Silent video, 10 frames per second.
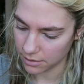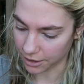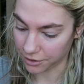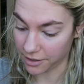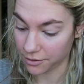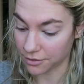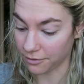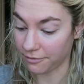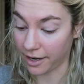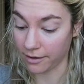Actually, those are
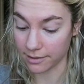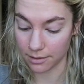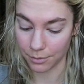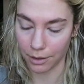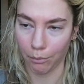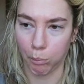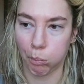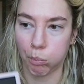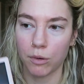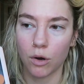very similar.
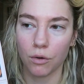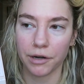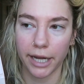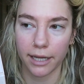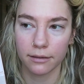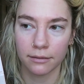Courtney.